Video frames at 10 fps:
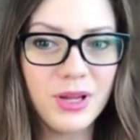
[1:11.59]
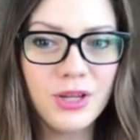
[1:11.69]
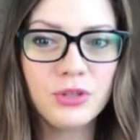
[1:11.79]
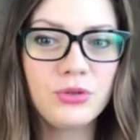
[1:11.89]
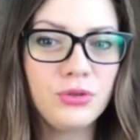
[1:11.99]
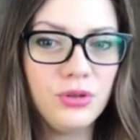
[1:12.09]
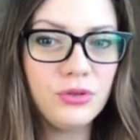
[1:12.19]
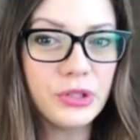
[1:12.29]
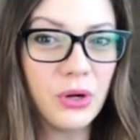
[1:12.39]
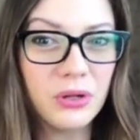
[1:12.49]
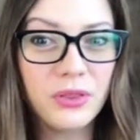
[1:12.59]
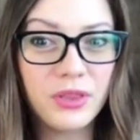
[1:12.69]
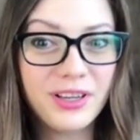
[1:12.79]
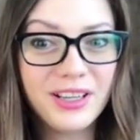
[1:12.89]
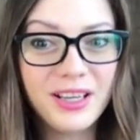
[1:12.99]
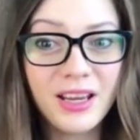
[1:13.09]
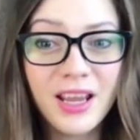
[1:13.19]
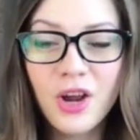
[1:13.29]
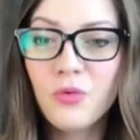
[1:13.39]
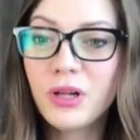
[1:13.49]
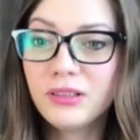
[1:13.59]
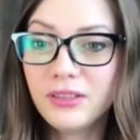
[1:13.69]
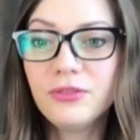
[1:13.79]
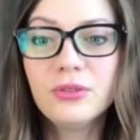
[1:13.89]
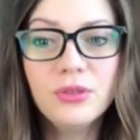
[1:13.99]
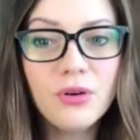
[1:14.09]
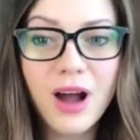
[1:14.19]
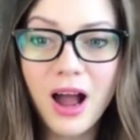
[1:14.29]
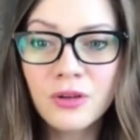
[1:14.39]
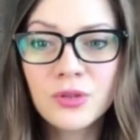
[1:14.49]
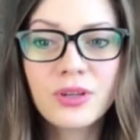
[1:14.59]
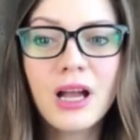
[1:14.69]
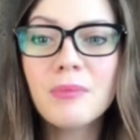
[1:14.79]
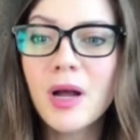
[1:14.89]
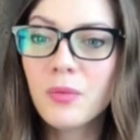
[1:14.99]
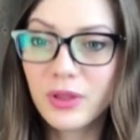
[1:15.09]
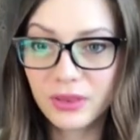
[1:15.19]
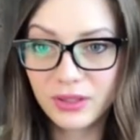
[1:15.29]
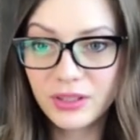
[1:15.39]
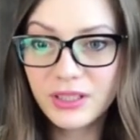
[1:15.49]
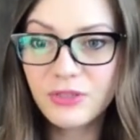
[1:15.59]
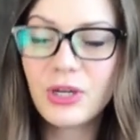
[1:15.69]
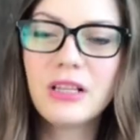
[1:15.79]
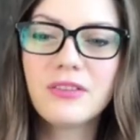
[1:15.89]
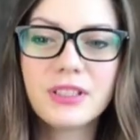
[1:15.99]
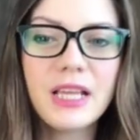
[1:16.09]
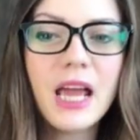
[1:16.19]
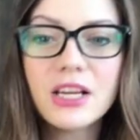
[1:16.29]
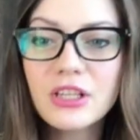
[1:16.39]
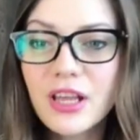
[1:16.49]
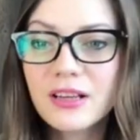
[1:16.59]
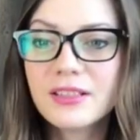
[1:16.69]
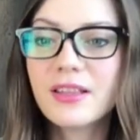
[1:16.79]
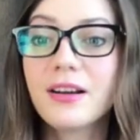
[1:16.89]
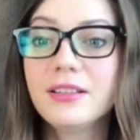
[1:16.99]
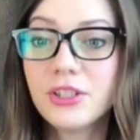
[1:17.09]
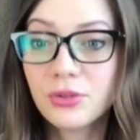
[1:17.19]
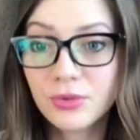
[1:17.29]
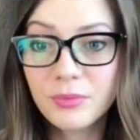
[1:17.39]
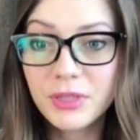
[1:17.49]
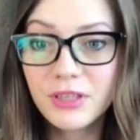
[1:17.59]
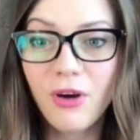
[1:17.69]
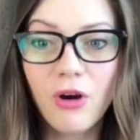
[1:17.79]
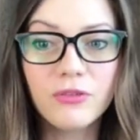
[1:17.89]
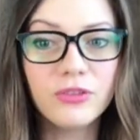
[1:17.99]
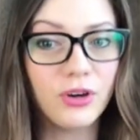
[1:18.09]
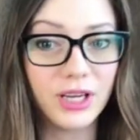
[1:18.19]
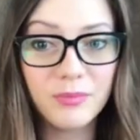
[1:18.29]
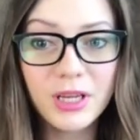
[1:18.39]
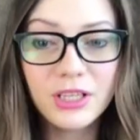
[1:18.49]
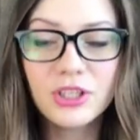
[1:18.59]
Should you use all 30? Well, if you know how to come up with 30 relevant hashtags that are descriptive of your image,